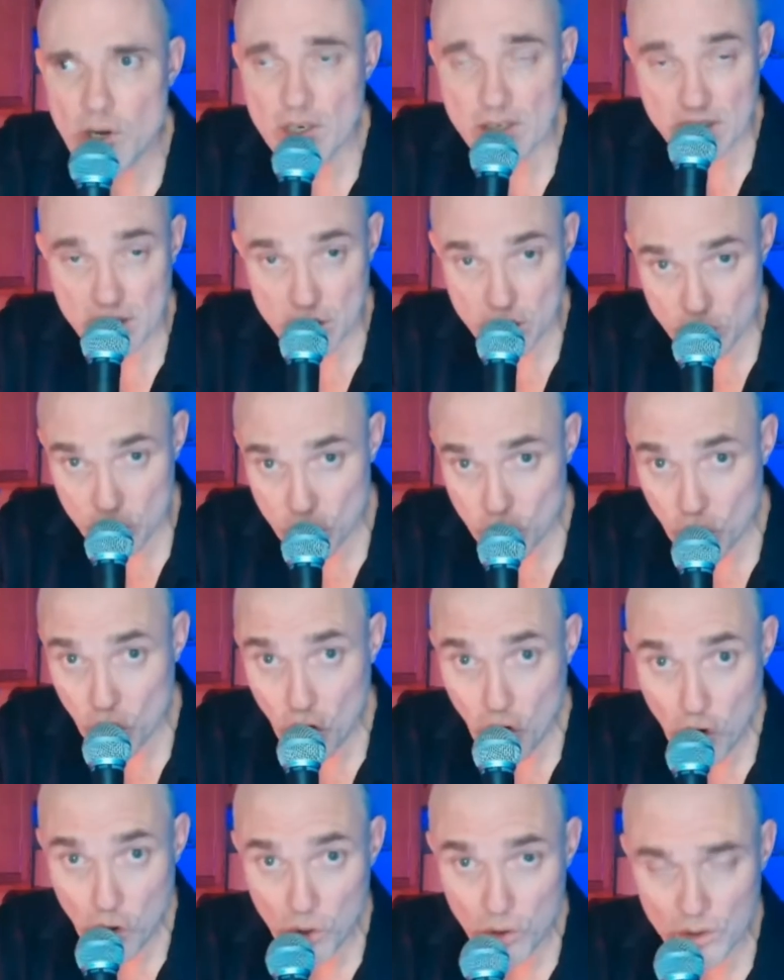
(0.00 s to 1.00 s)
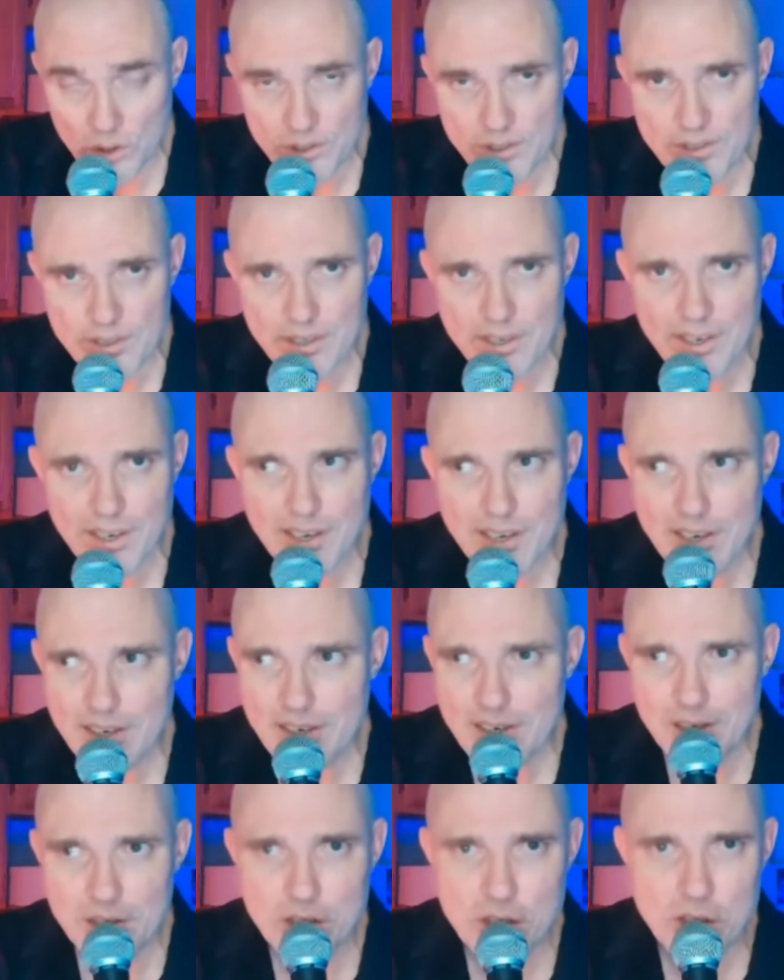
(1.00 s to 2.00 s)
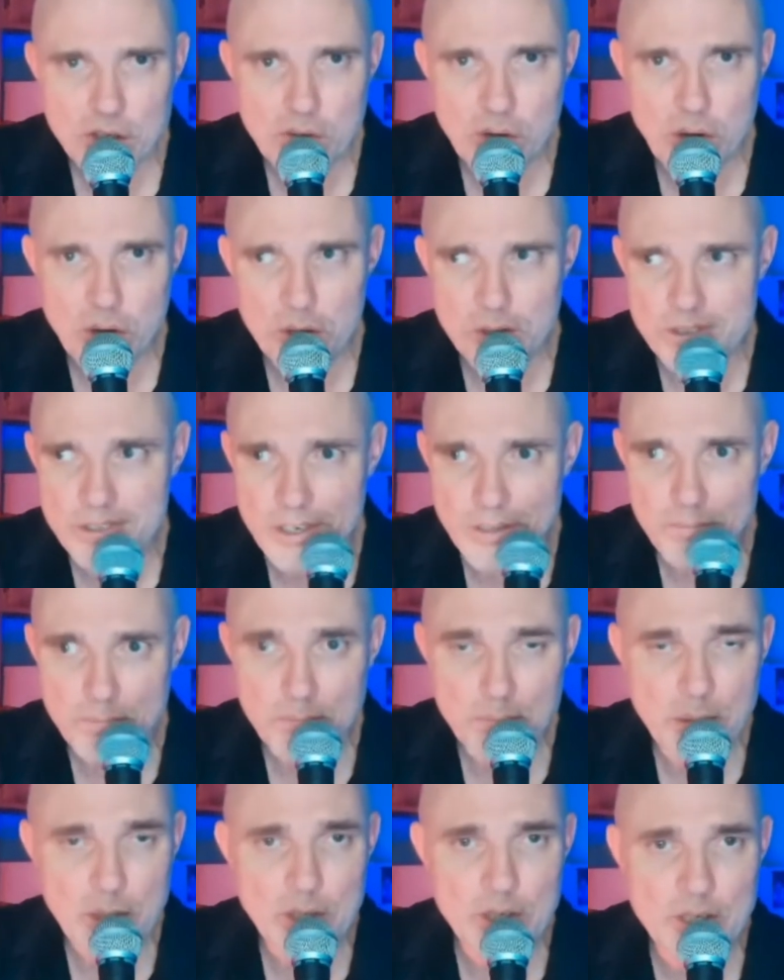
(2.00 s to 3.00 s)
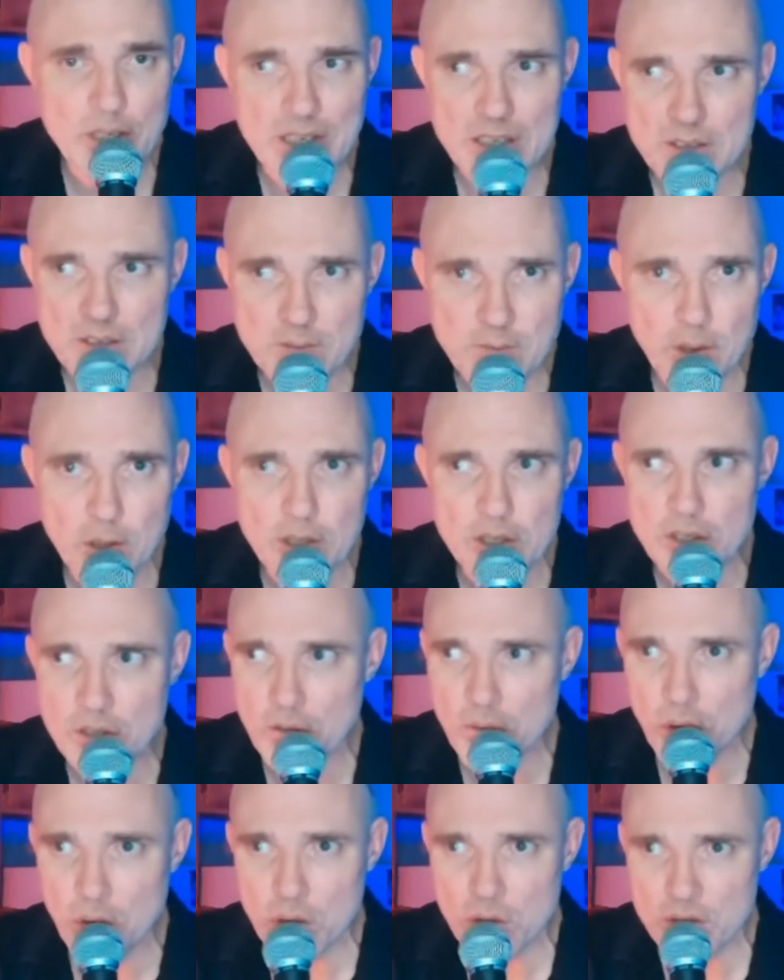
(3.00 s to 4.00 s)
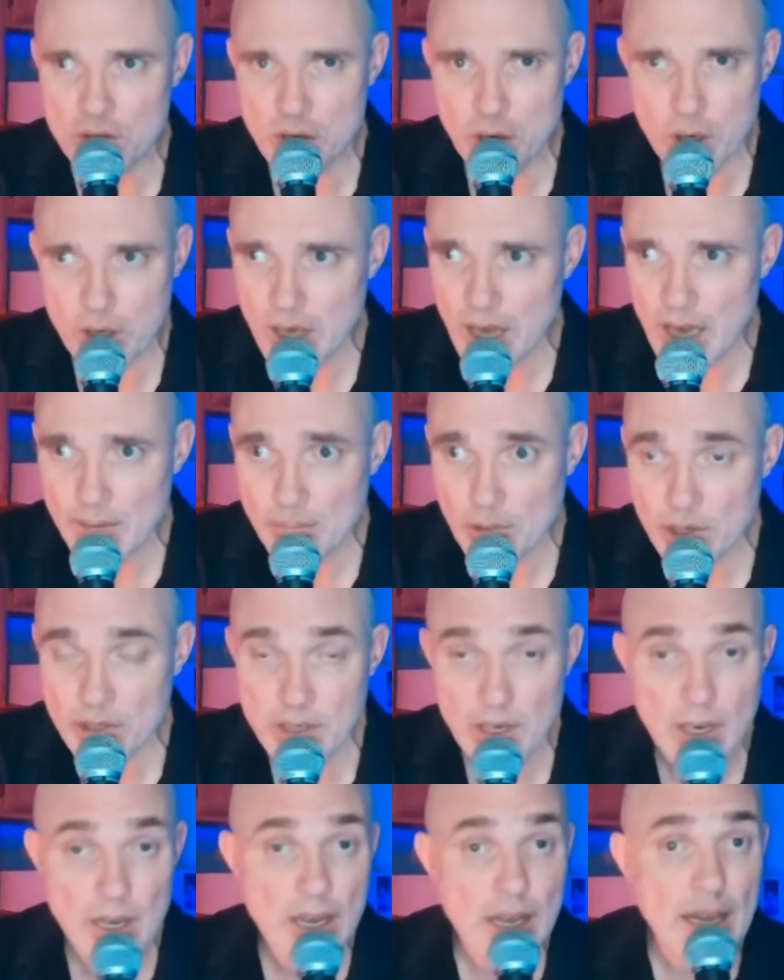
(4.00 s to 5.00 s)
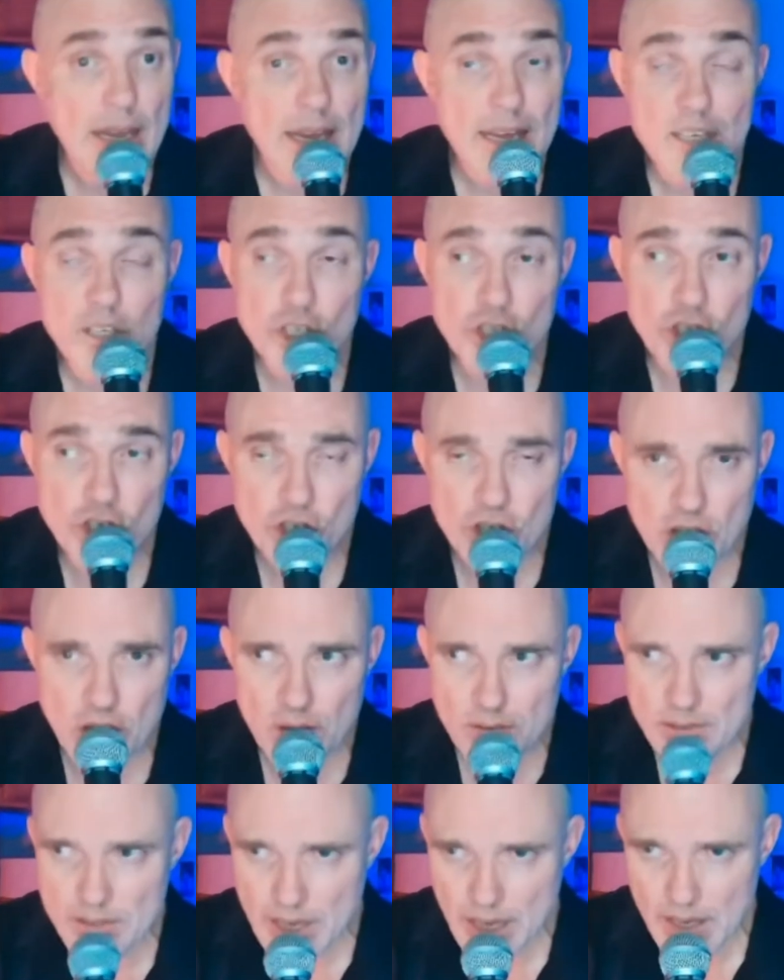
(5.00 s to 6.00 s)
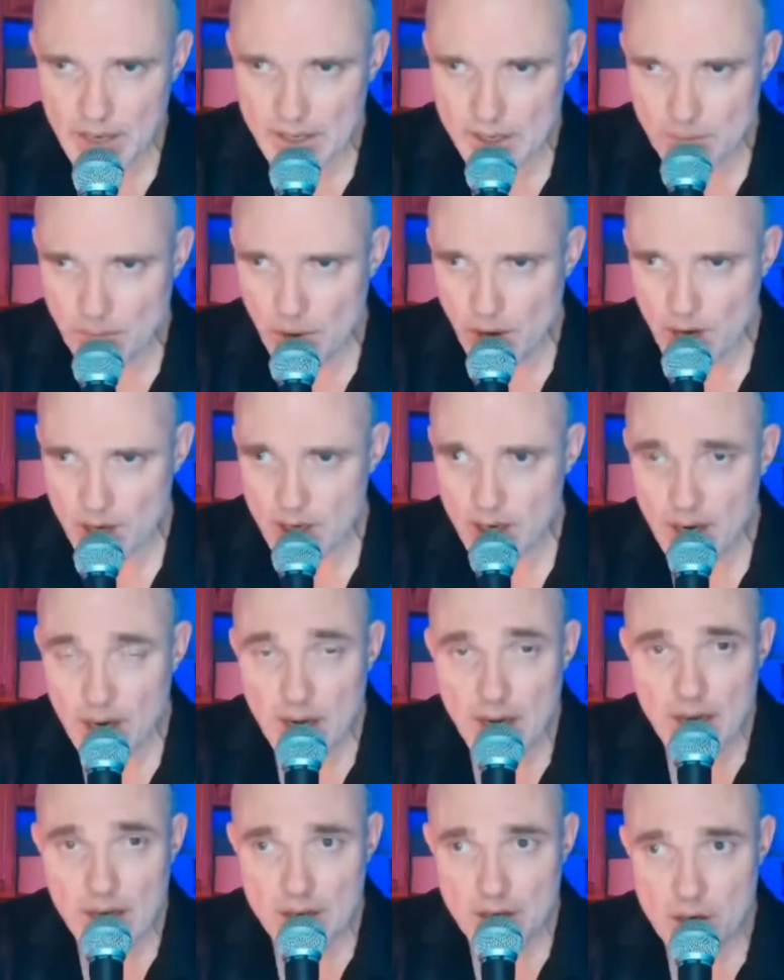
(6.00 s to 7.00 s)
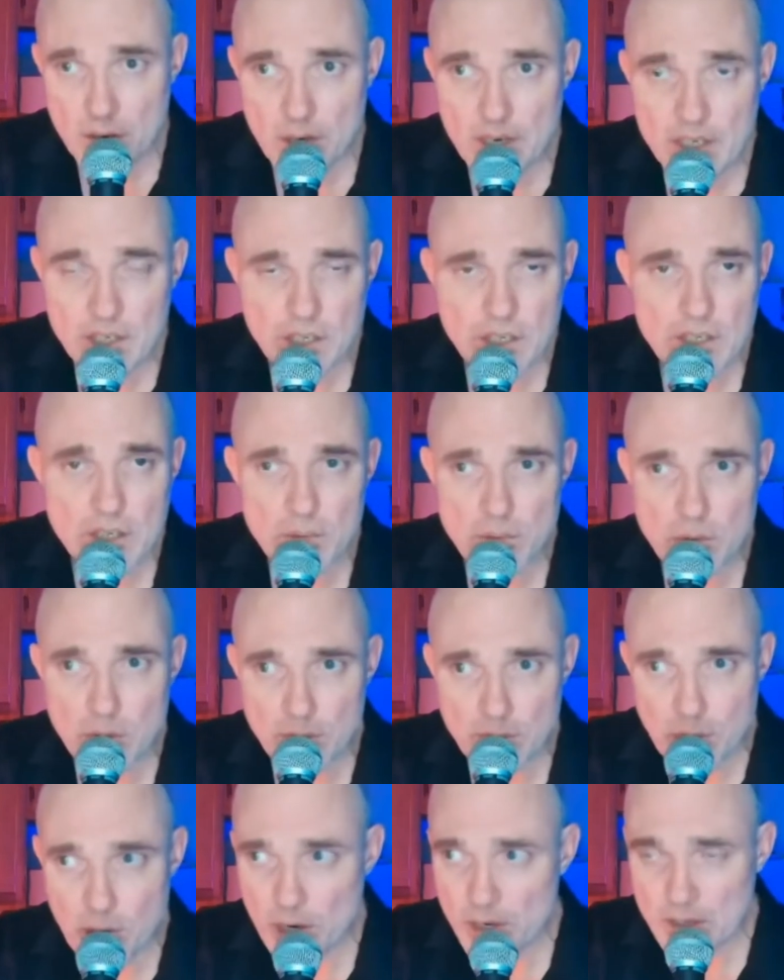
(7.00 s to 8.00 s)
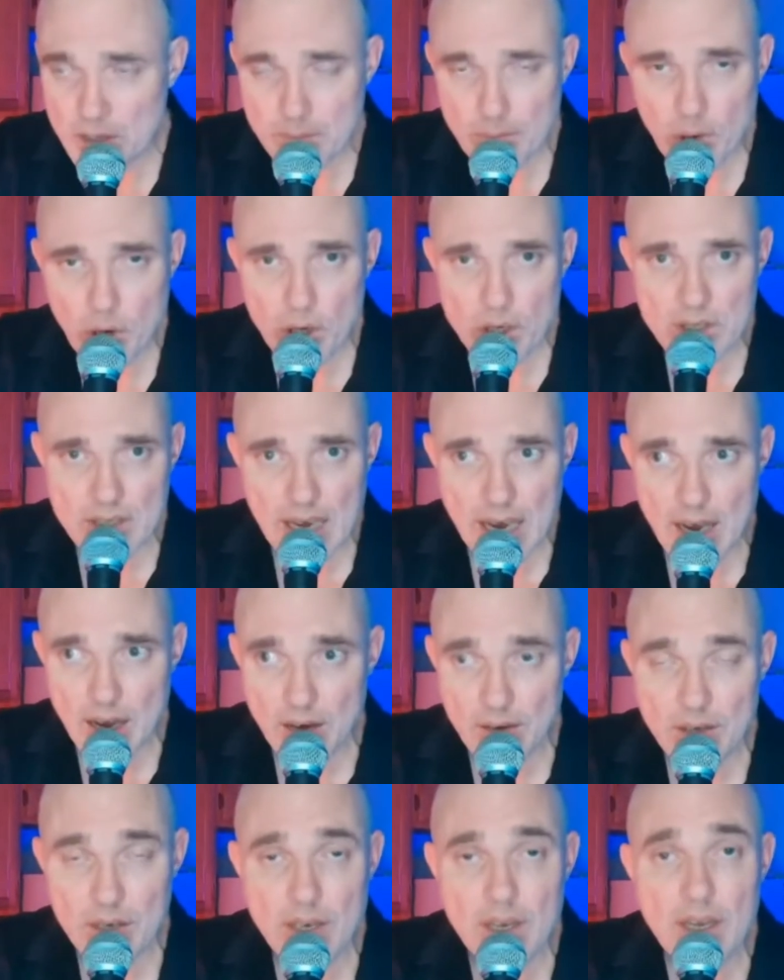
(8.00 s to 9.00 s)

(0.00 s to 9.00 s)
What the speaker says: scrolls. There's scrolls and buildings full of scrolls called libraries. And don't tell anyone. The Christians will burn them all down.